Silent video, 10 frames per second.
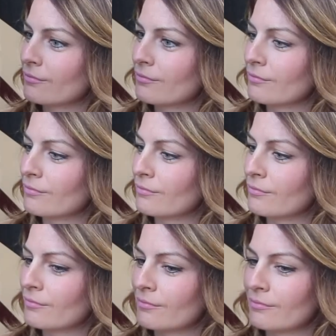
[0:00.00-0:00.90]

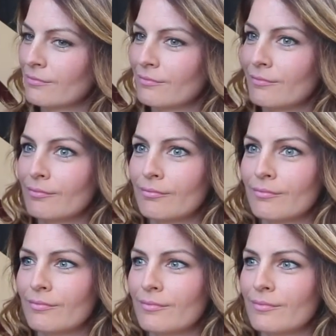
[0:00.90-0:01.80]

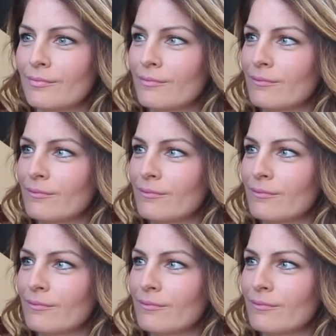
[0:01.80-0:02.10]
No words are spoken by the person on screen.